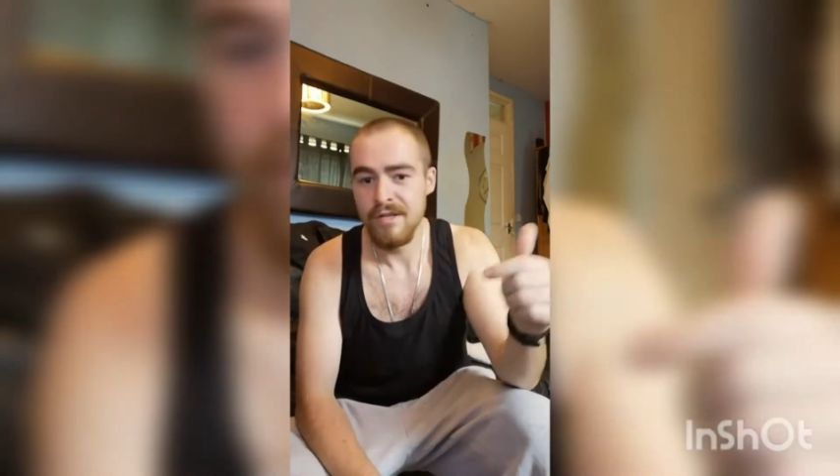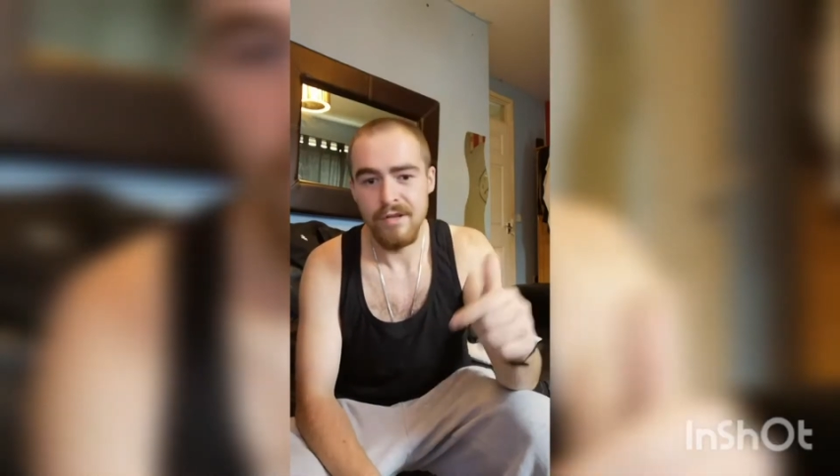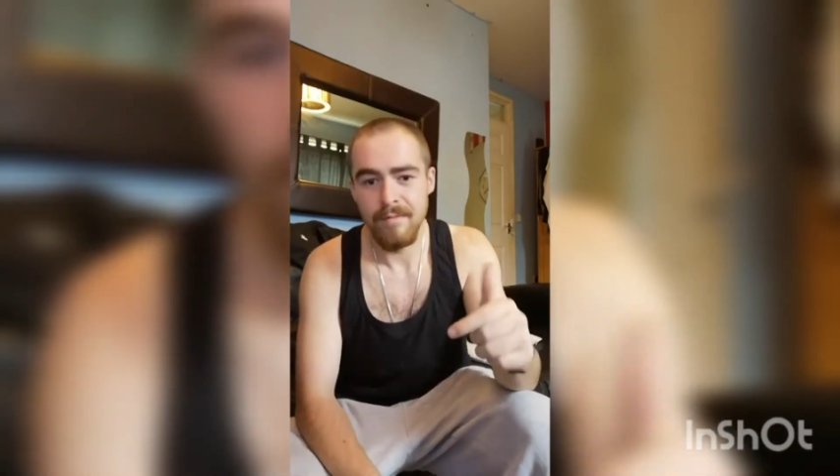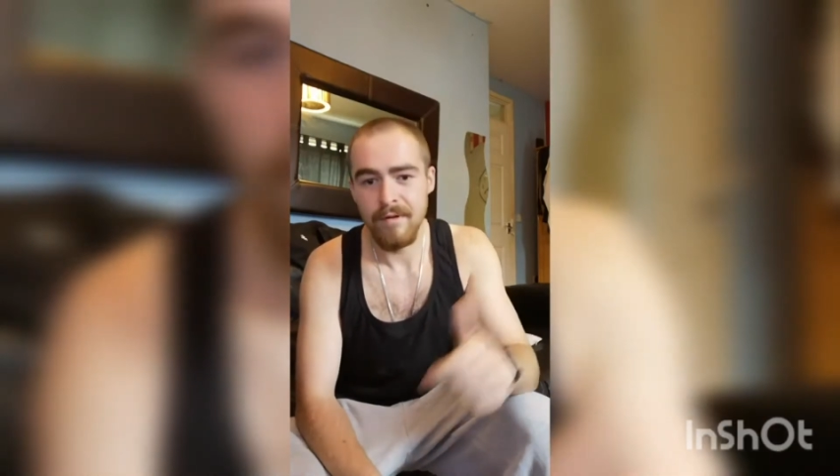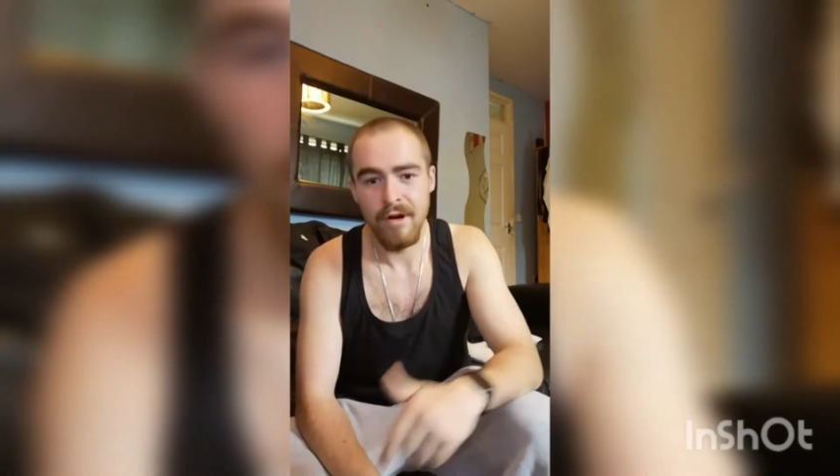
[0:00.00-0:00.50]

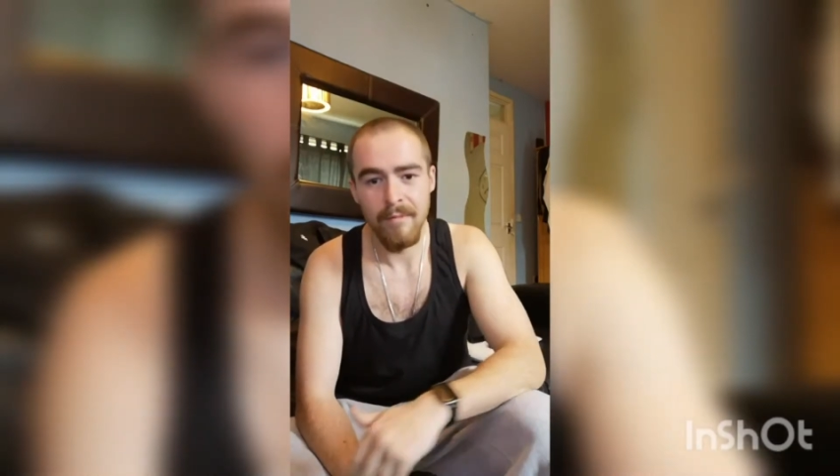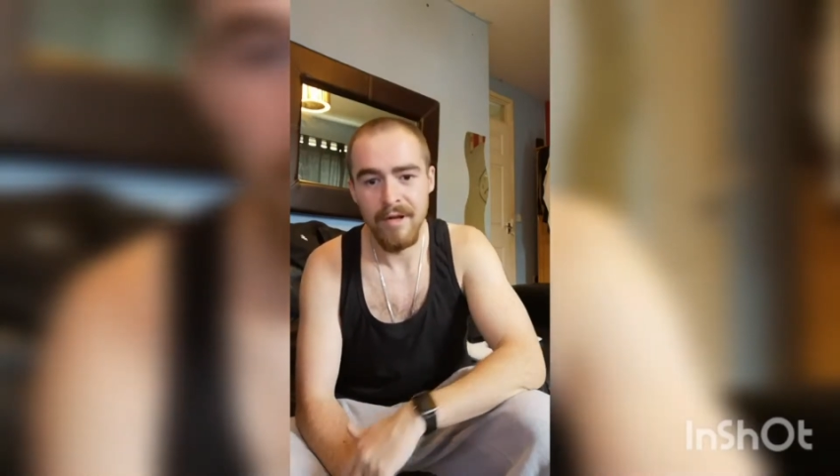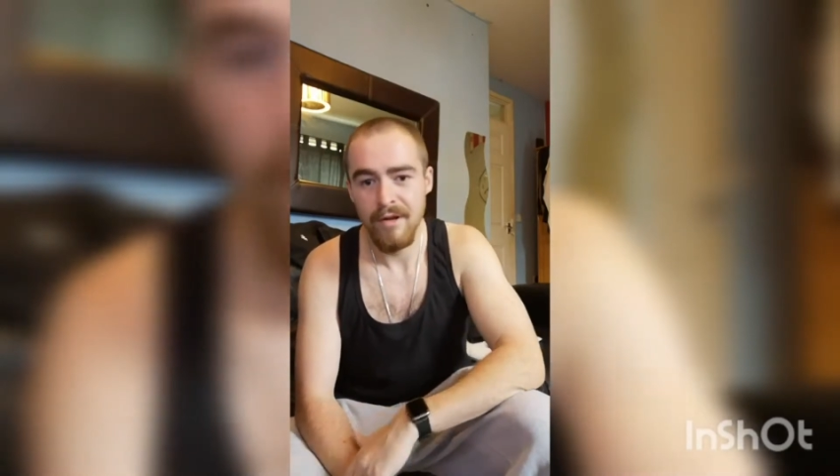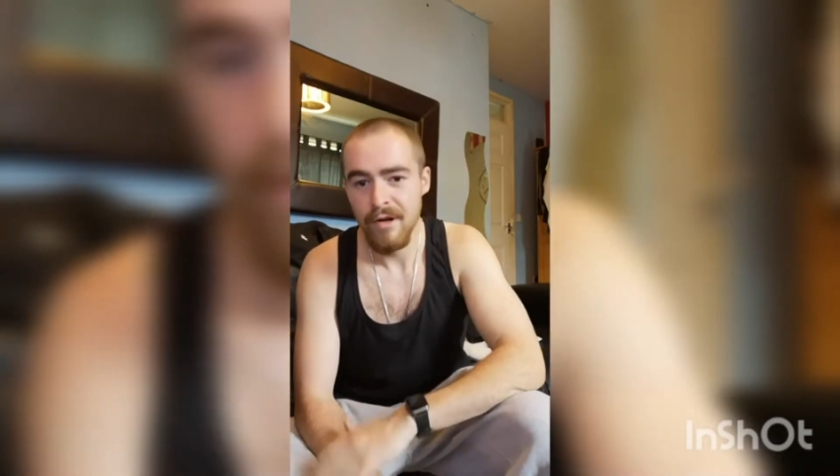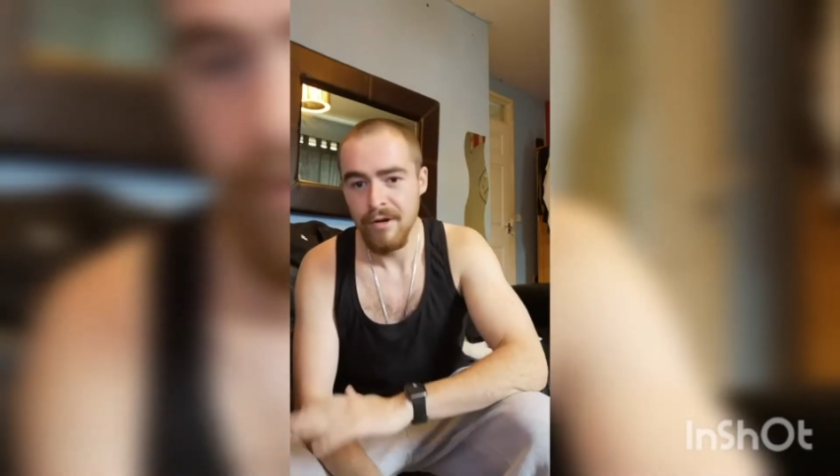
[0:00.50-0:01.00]
drop a
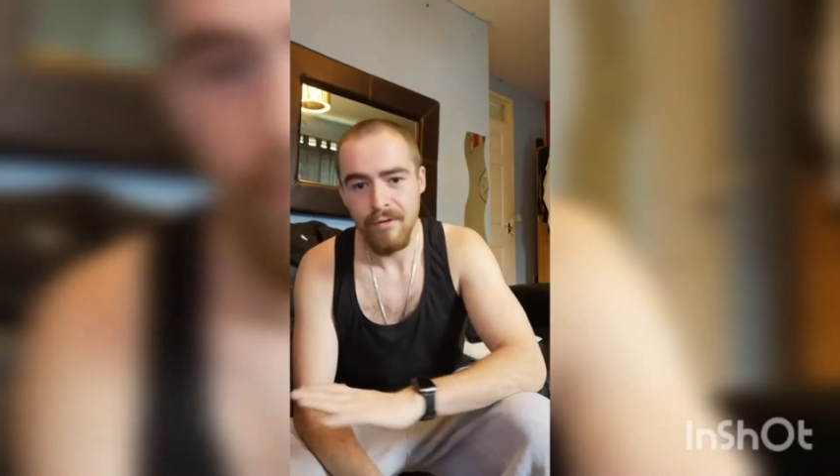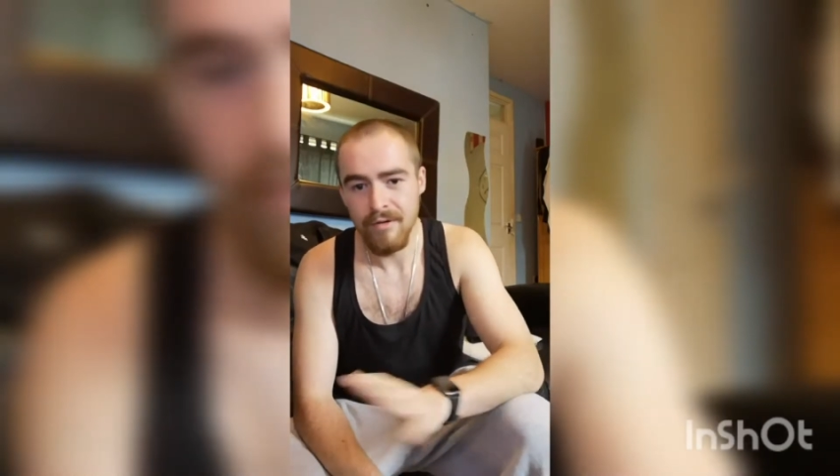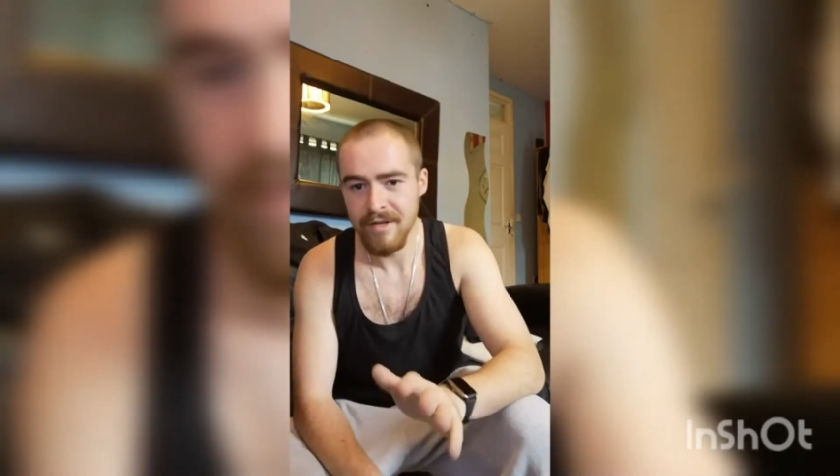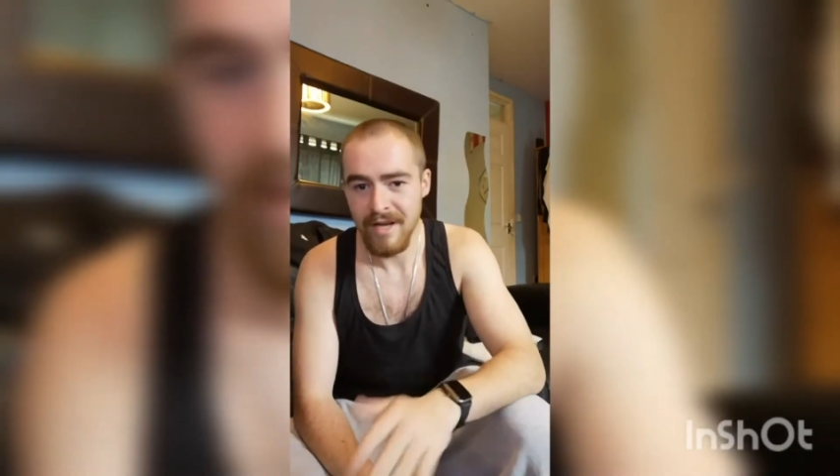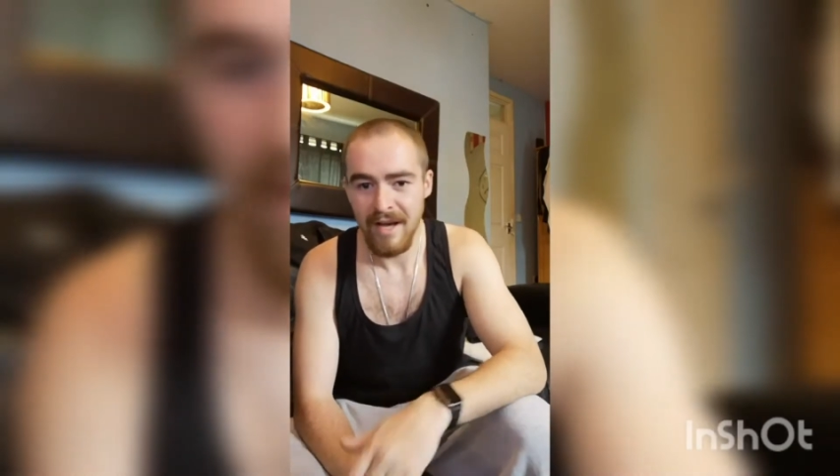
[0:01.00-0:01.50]
comment,
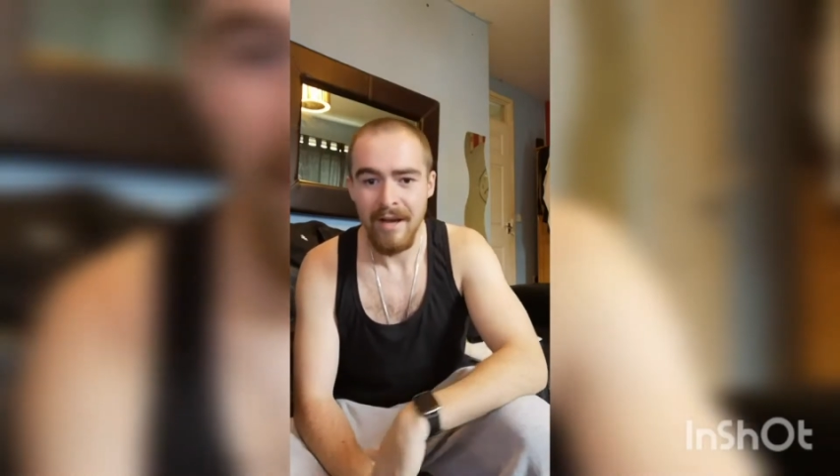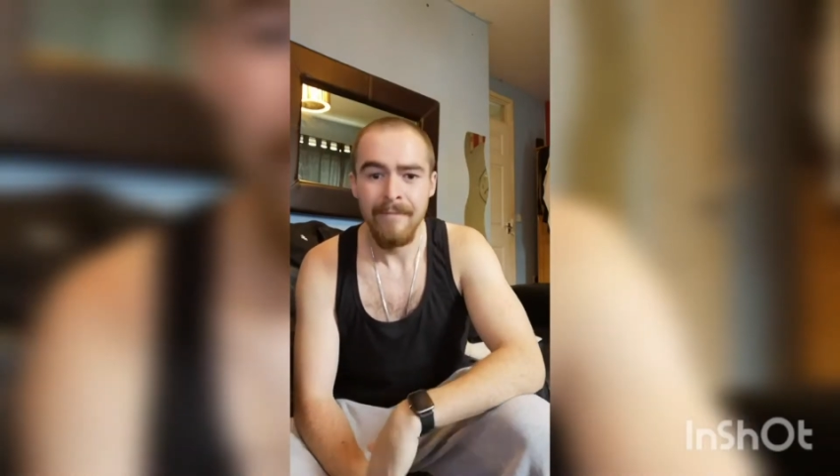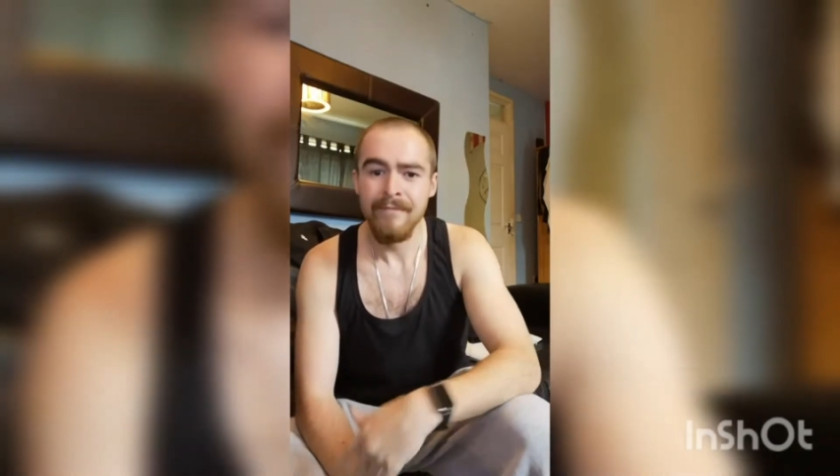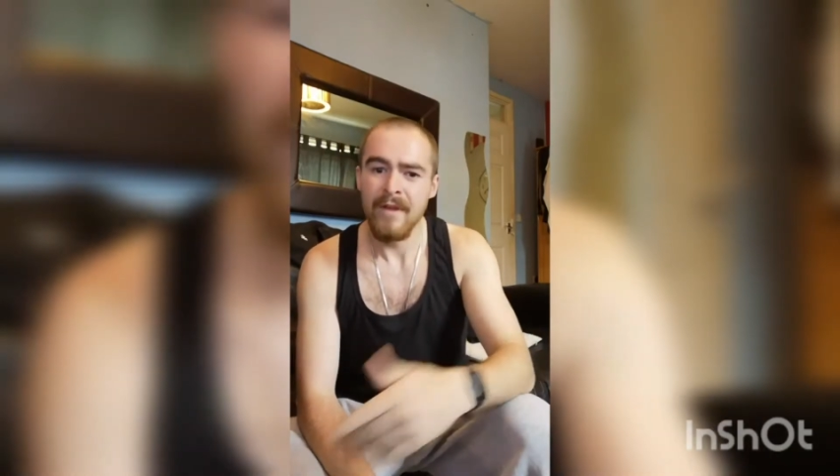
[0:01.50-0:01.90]
all of that.